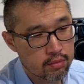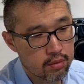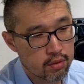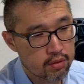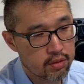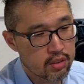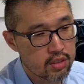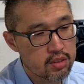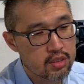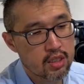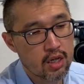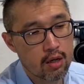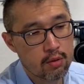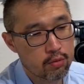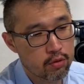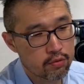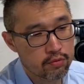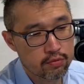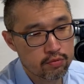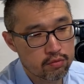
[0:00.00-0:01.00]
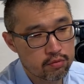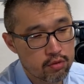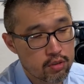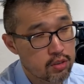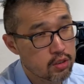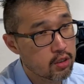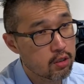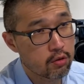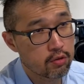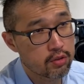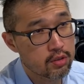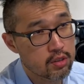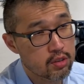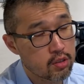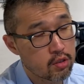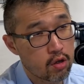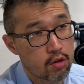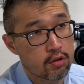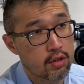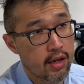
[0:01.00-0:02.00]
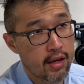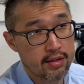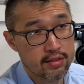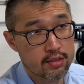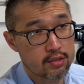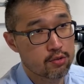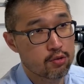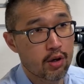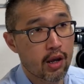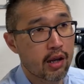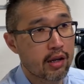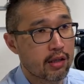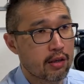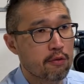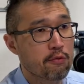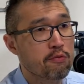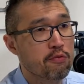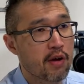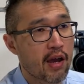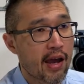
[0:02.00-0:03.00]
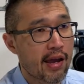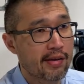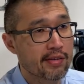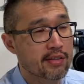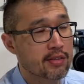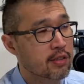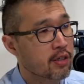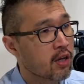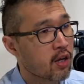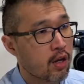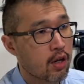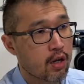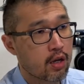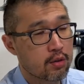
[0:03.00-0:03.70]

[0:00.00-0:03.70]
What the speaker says: This type of result is not as attractive as,